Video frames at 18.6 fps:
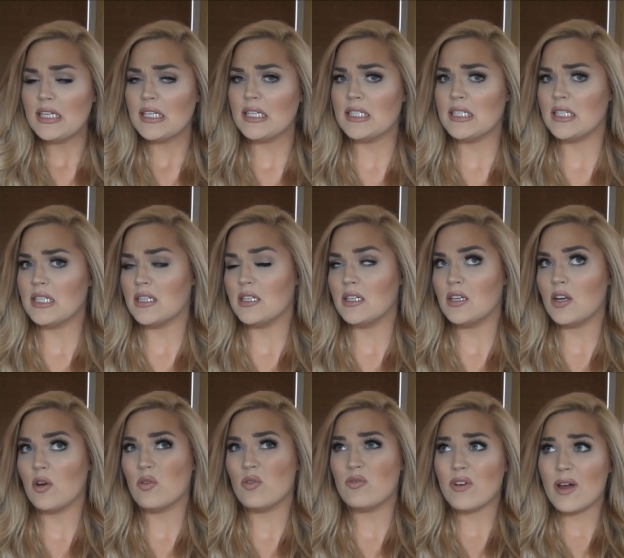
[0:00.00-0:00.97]
in
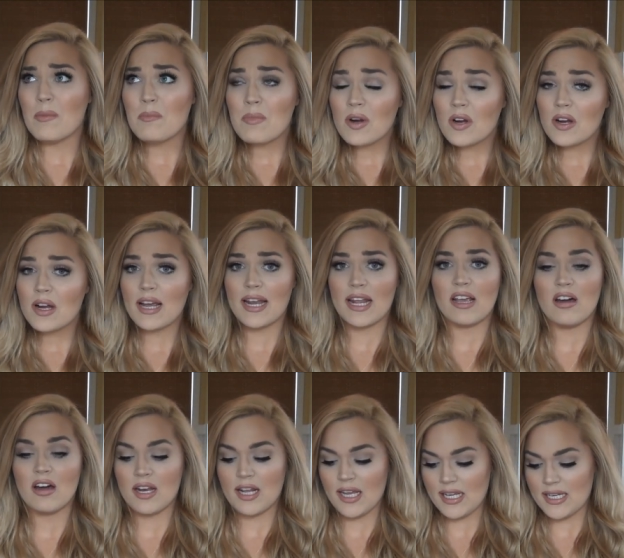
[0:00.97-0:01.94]
November and I
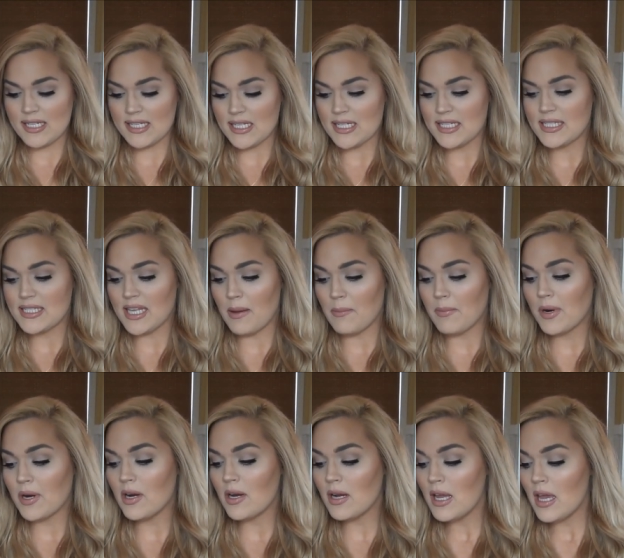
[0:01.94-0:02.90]
got it in
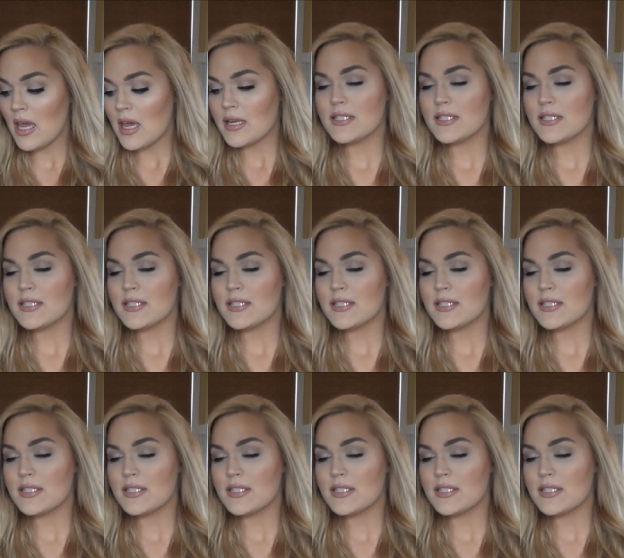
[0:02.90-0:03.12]
December.